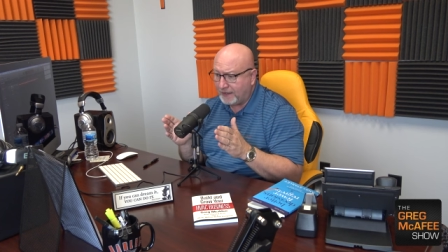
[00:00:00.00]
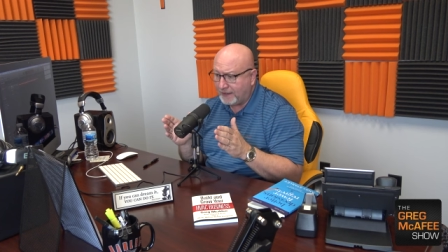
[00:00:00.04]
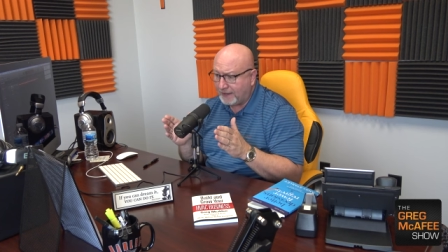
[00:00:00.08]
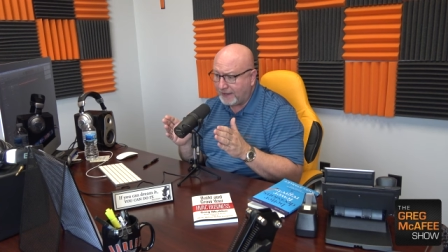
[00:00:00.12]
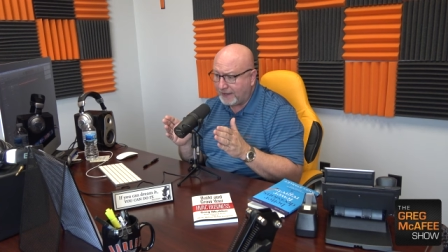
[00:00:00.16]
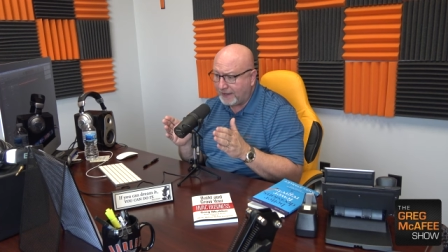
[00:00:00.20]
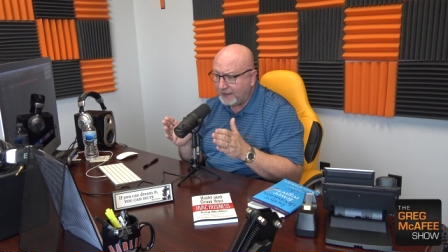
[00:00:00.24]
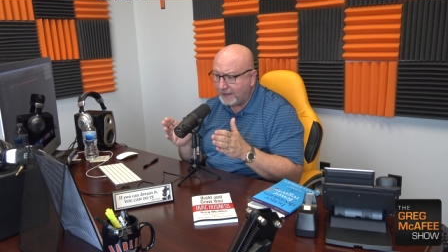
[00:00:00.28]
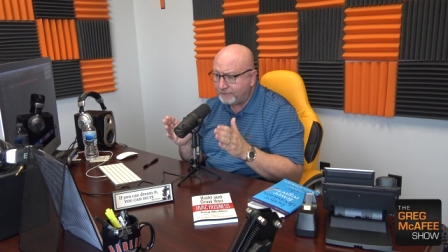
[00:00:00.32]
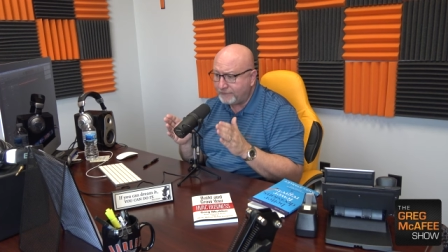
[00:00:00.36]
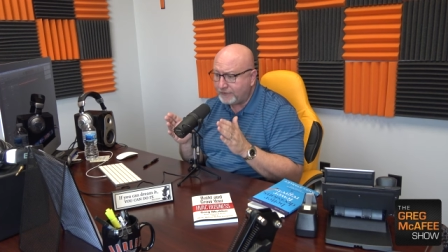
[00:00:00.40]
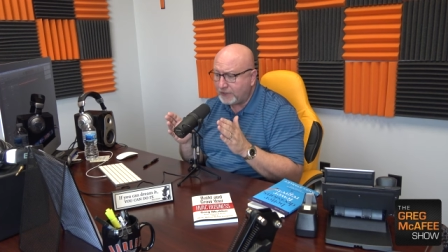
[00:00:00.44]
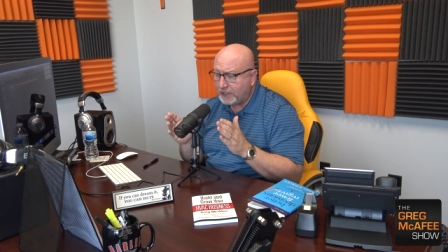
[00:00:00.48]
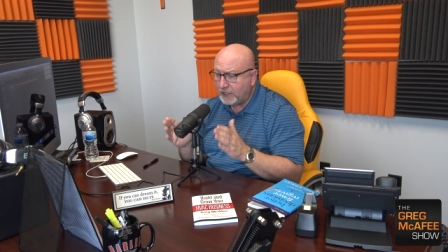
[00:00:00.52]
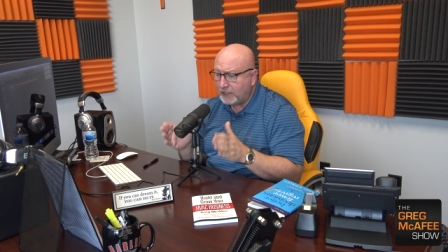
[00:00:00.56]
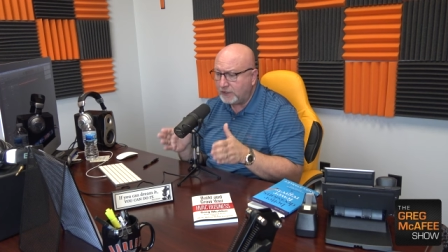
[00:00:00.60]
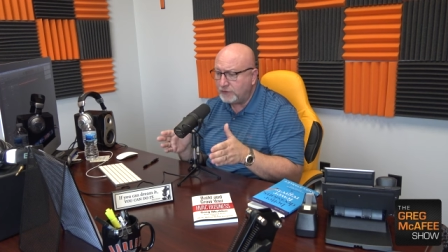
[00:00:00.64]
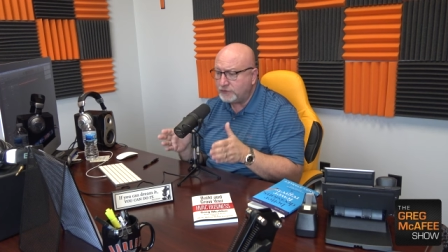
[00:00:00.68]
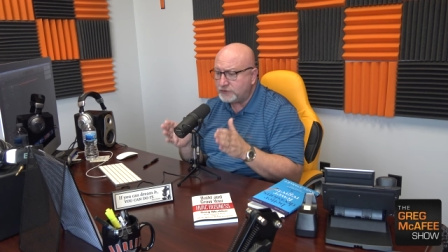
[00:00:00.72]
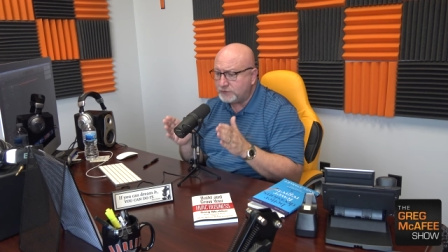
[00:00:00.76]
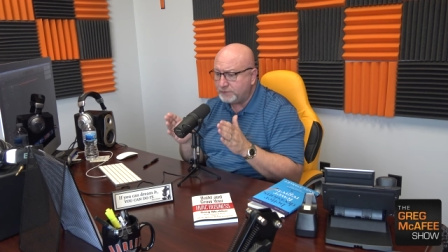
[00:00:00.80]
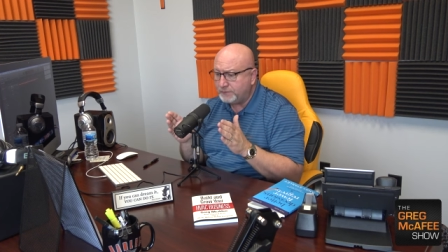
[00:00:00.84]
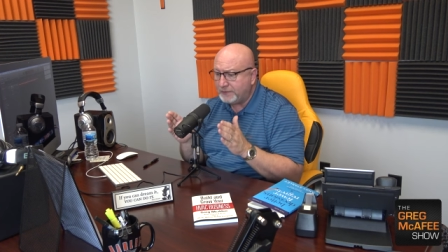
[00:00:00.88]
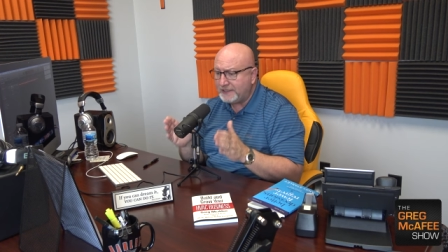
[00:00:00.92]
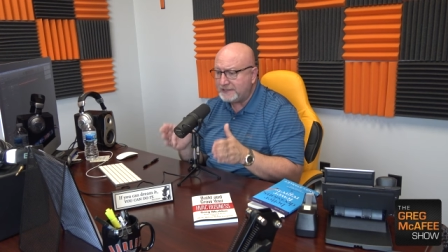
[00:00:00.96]
I've
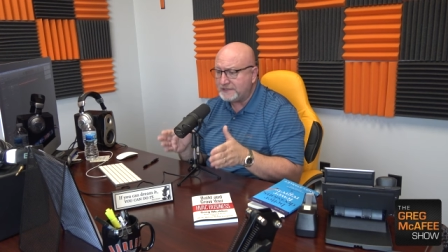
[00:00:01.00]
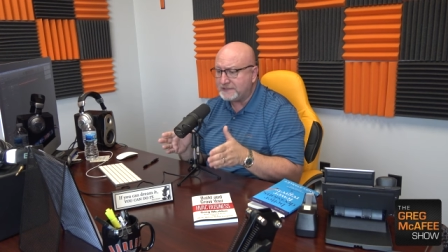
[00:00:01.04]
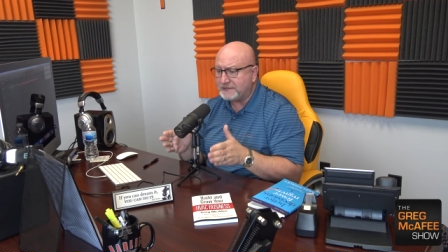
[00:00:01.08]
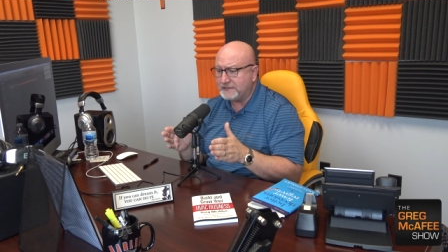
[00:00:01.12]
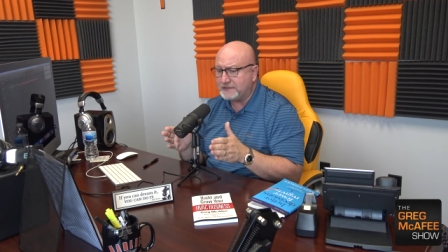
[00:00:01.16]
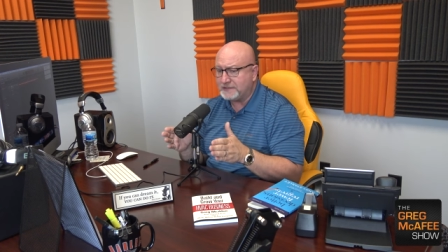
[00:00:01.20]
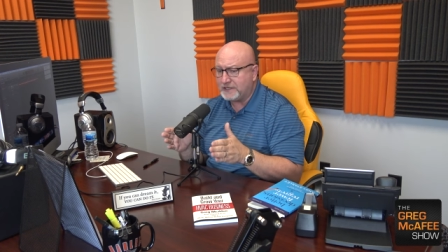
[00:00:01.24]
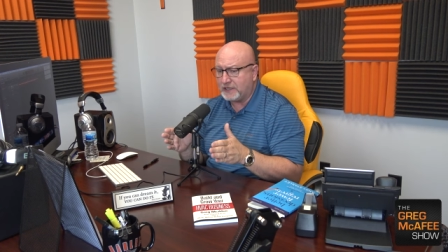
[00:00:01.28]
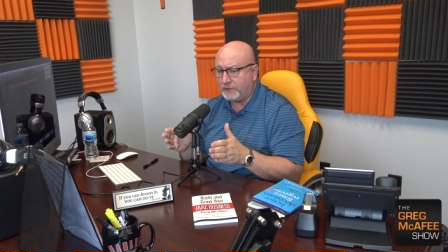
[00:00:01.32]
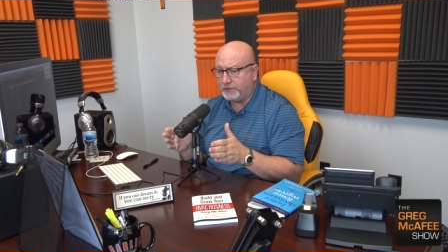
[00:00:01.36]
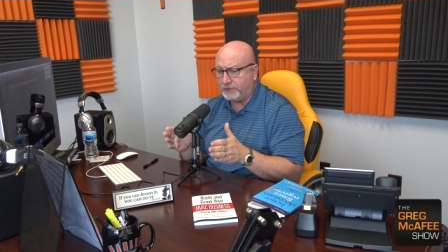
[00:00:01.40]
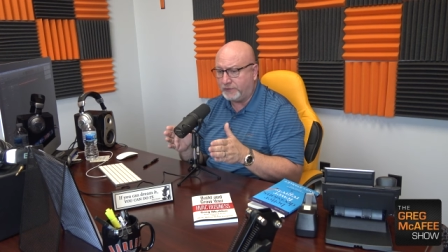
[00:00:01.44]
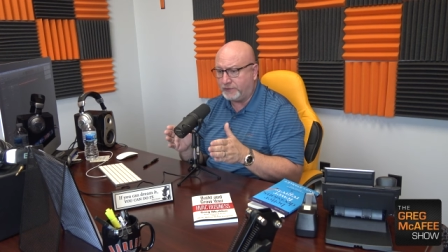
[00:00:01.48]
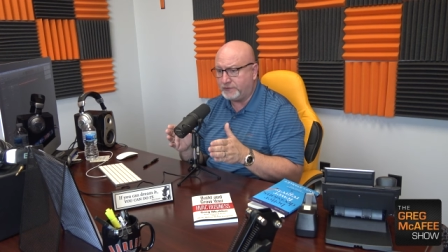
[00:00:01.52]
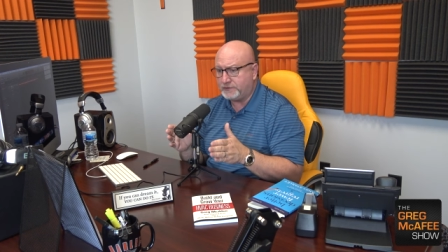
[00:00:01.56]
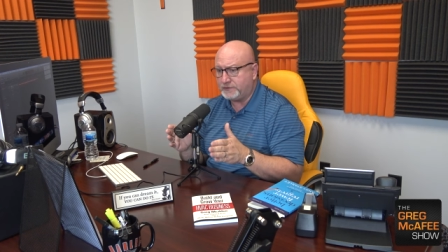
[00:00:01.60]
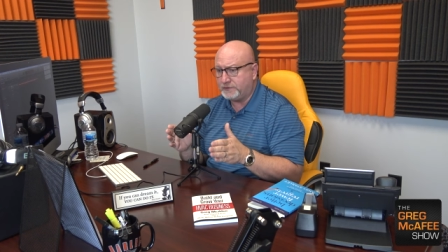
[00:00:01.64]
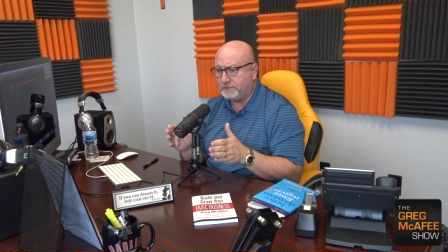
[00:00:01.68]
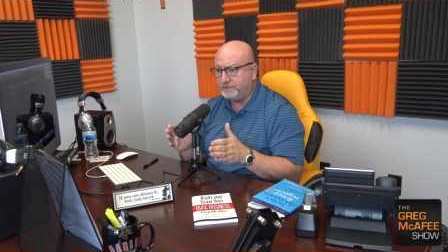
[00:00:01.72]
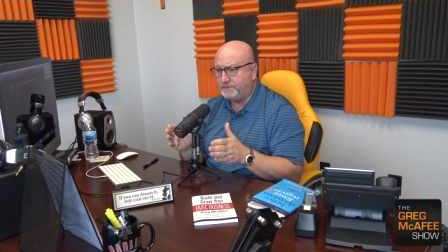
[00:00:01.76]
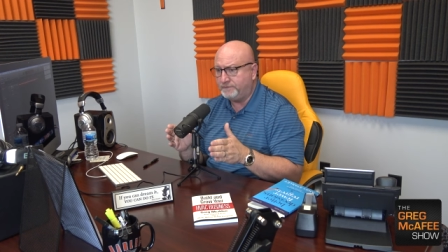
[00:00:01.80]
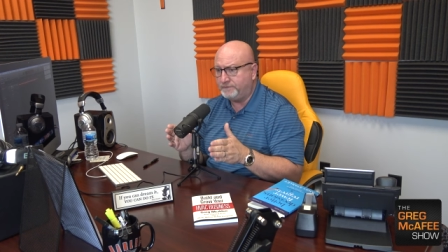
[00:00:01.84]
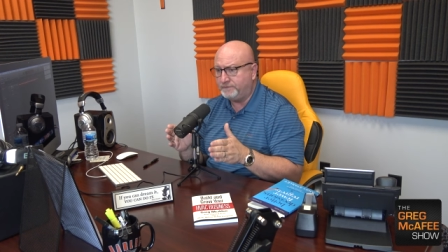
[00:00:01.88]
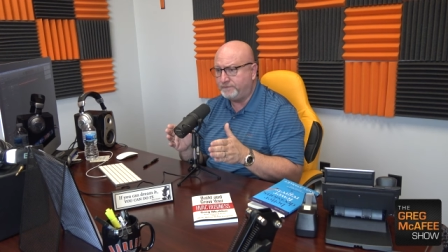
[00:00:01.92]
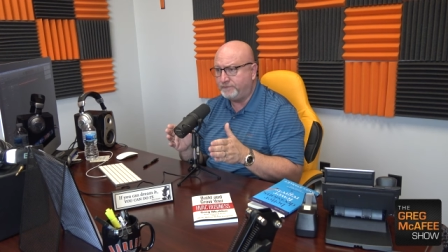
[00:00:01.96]
coached business owners